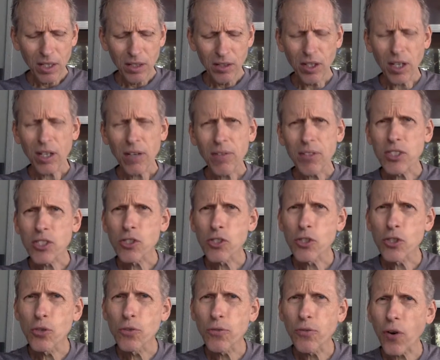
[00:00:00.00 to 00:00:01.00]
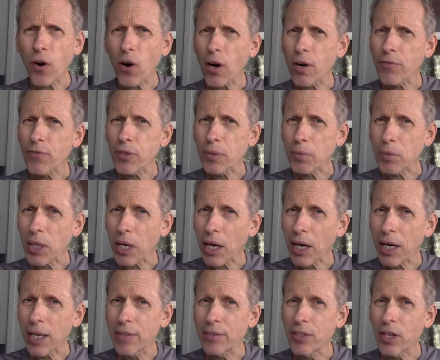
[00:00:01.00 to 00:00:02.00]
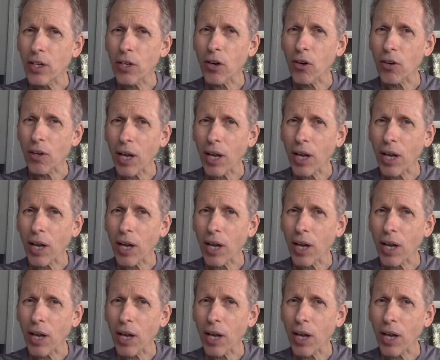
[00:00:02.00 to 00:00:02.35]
None of us is too far from God that our